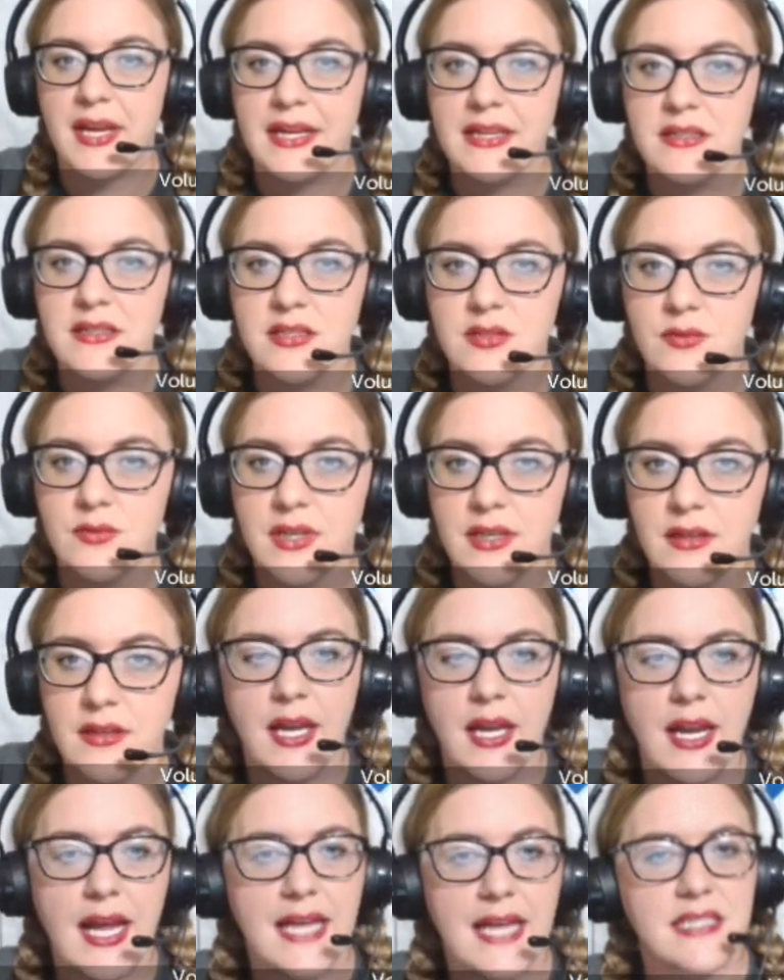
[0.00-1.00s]
a student.
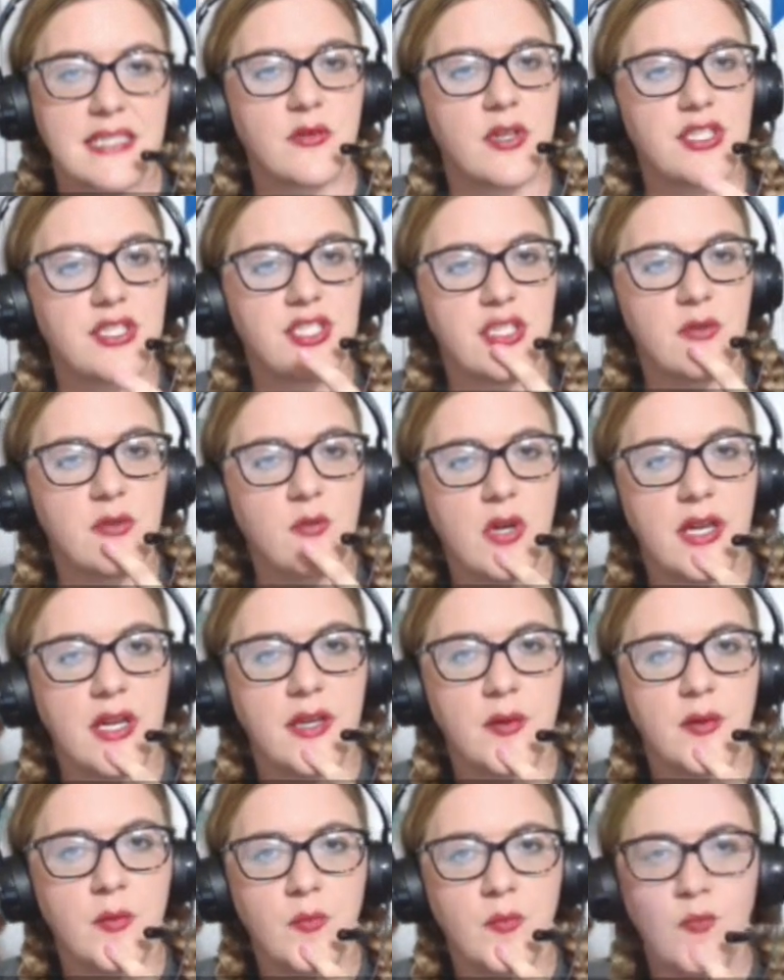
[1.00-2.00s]
Ask question 1.
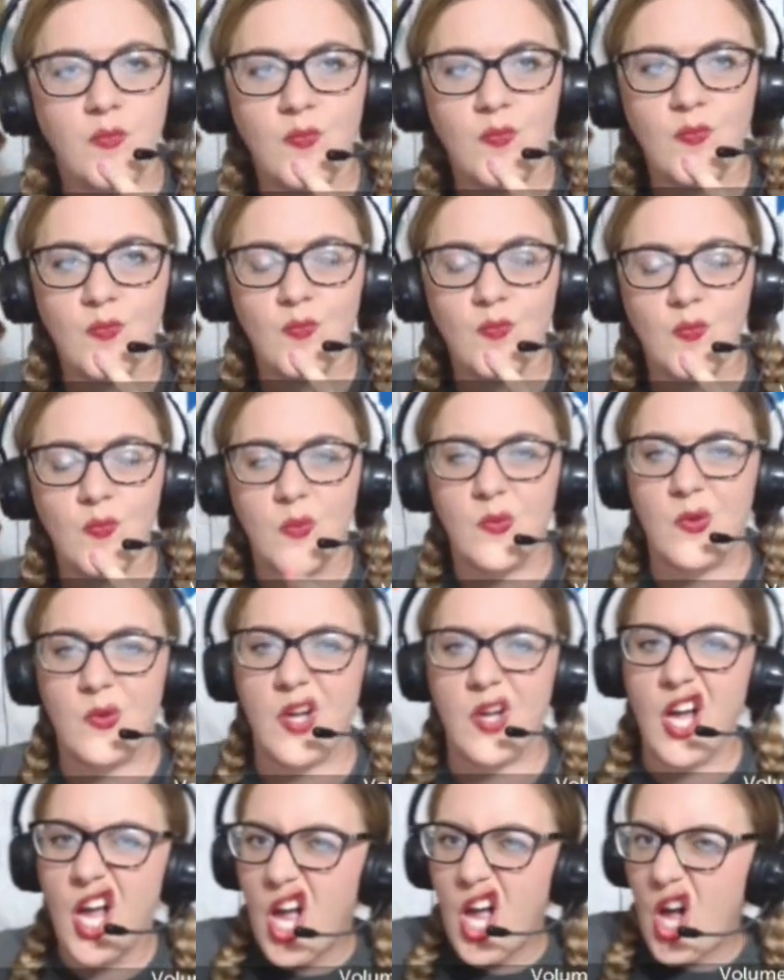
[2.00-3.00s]

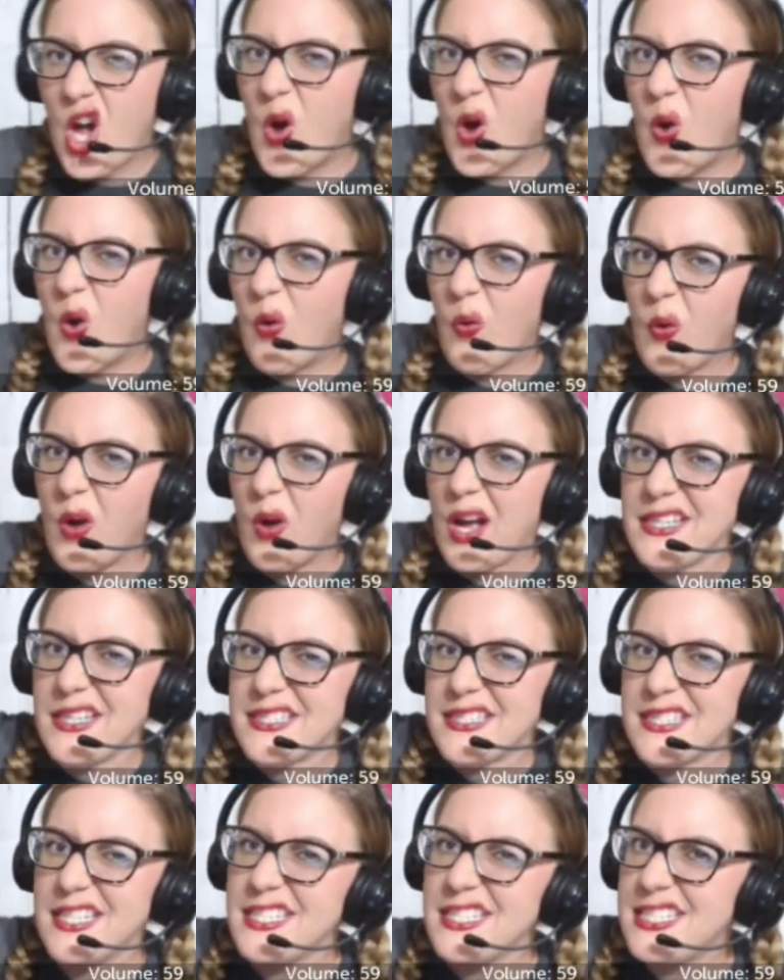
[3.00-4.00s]

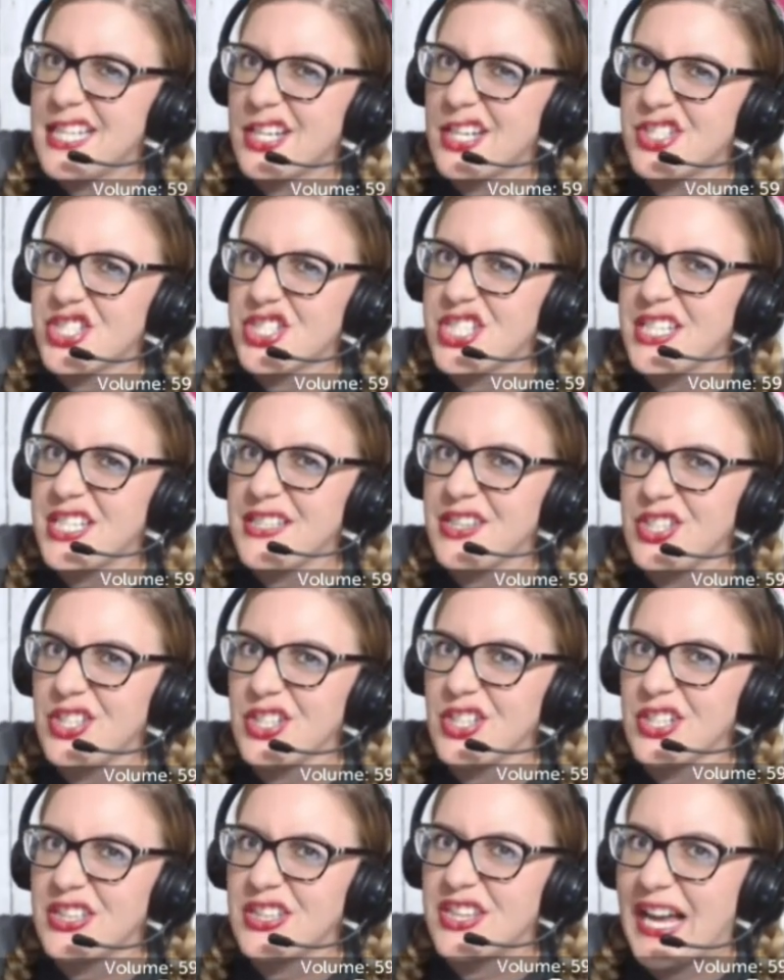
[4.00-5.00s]
What does she
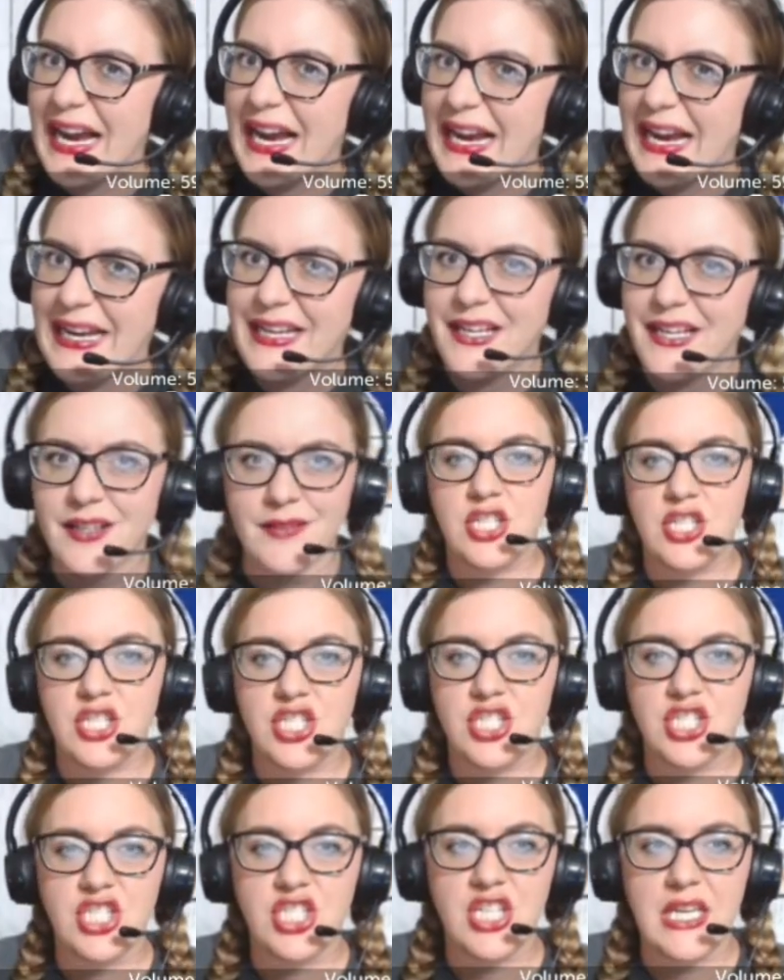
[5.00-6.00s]
look like?
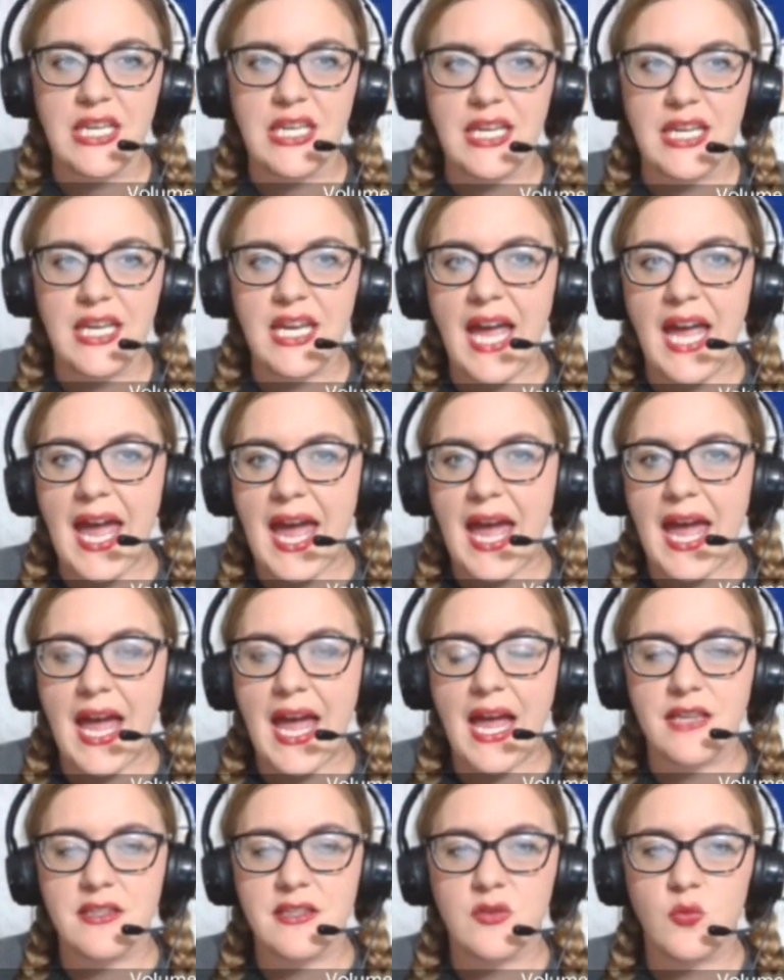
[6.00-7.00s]
She
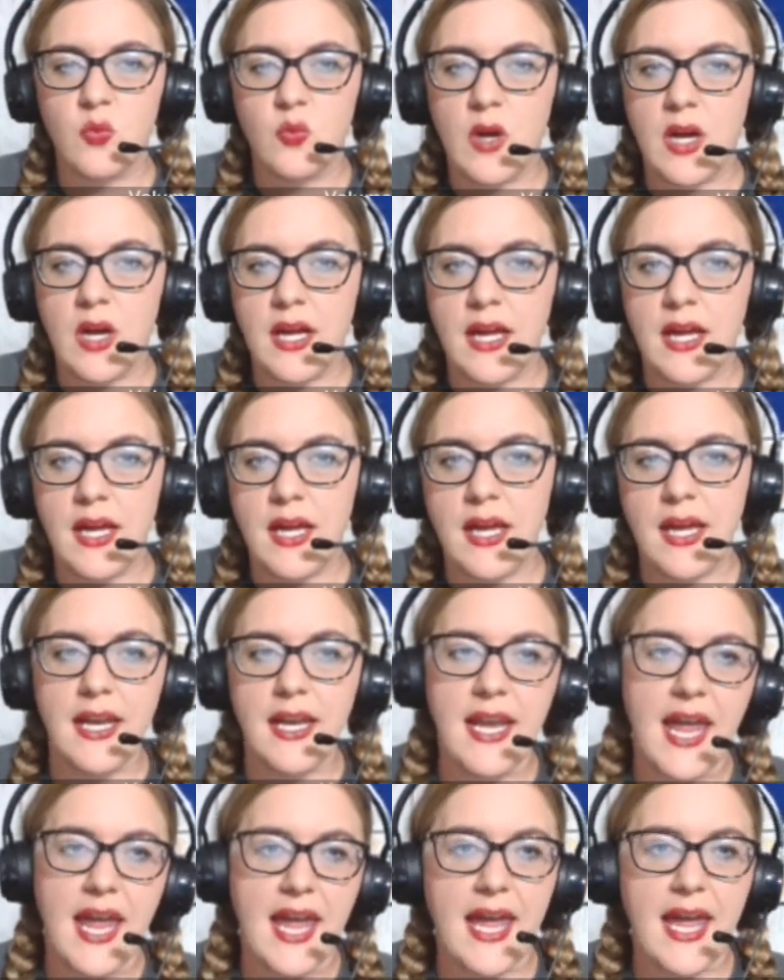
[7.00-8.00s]
has 1
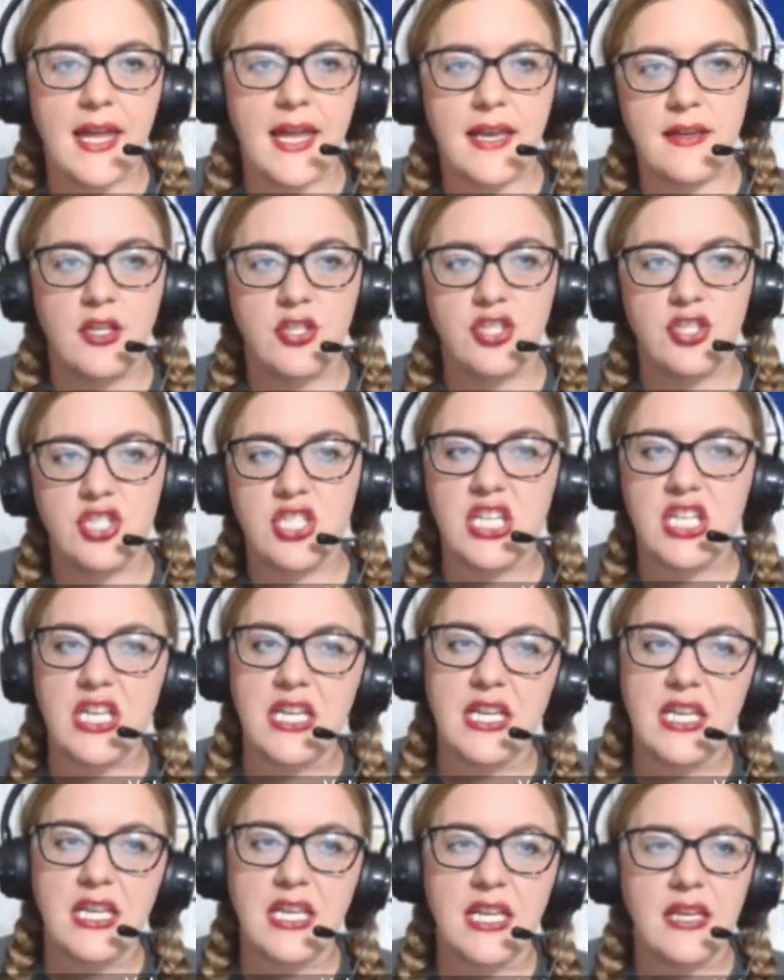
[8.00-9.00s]
head.
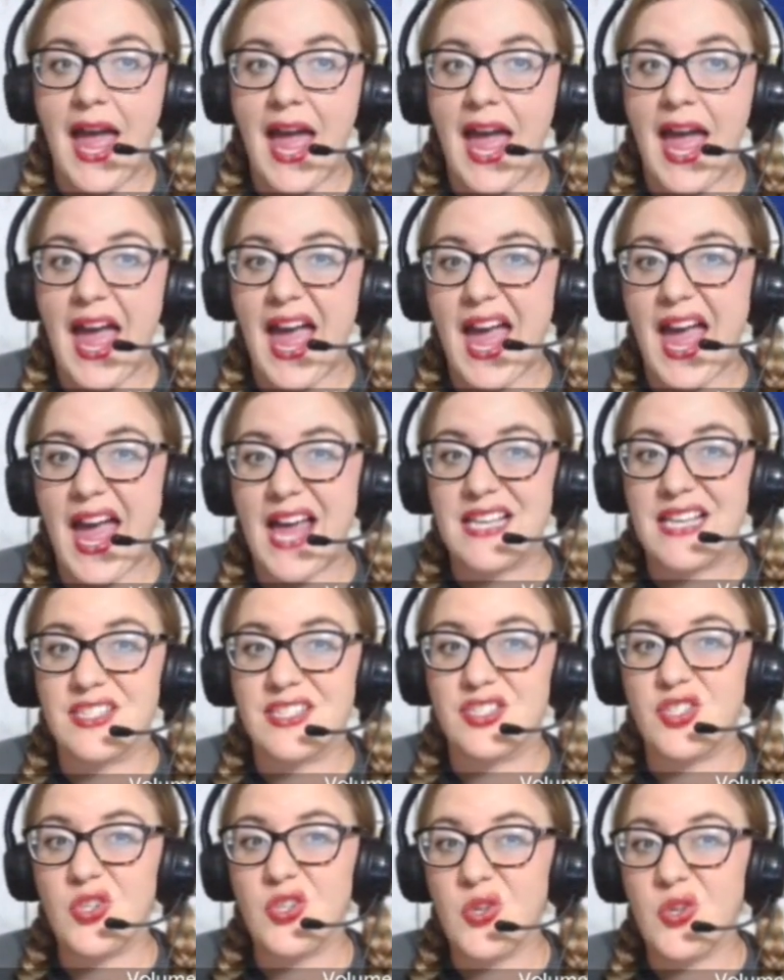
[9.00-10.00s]
She has
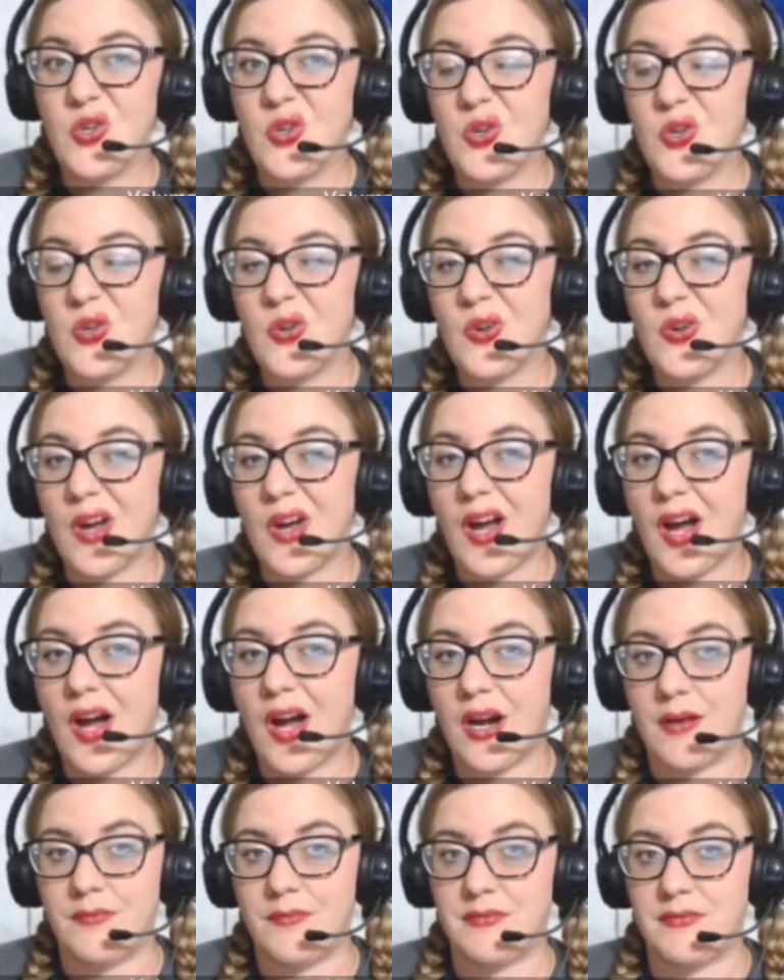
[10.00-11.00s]
2
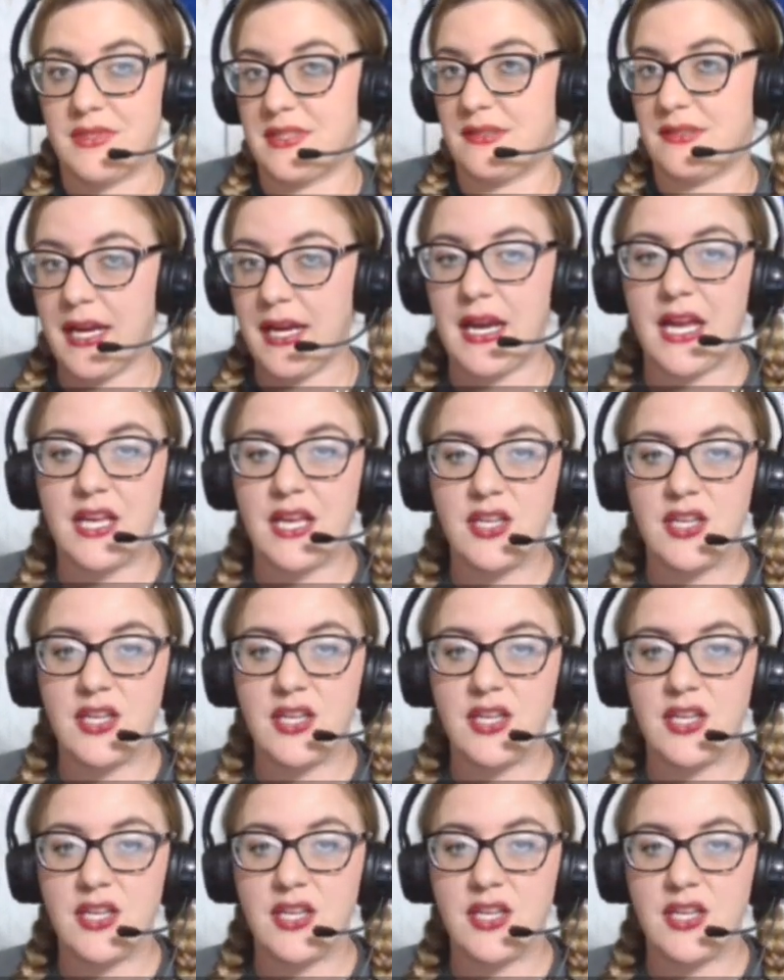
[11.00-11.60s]
arms, and you